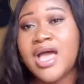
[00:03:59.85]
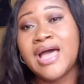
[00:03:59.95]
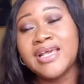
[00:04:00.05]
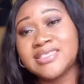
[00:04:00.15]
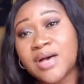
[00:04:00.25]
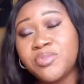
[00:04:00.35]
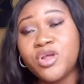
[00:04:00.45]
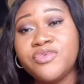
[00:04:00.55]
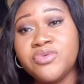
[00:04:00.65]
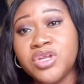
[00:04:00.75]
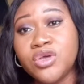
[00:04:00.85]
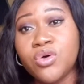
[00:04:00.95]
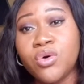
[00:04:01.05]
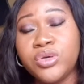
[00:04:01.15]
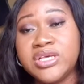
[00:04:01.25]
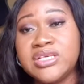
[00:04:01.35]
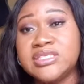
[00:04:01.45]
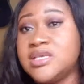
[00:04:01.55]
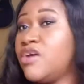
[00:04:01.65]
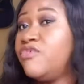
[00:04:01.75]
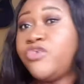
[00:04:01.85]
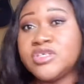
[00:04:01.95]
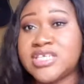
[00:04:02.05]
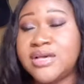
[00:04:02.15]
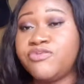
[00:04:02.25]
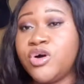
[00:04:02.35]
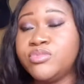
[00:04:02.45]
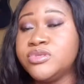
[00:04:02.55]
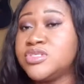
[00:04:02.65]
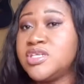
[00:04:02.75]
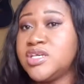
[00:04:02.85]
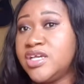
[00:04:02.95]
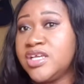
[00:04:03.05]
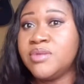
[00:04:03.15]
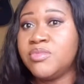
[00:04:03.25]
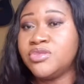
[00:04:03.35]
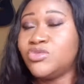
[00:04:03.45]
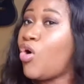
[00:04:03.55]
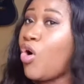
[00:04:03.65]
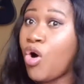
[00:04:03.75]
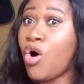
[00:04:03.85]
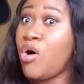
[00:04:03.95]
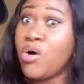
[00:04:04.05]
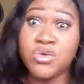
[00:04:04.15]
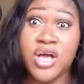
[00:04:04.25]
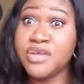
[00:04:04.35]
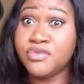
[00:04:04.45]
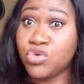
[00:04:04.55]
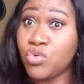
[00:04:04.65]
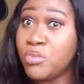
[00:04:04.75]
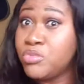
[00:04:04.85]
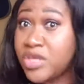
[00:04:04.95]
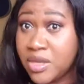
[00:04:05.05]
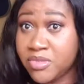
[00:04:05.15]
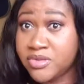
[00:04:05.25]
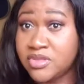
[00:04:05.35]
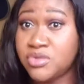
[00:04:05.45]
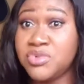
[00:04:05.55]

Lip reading: An example a reading goal is 4 books in a month, or you can even do 1 book a month.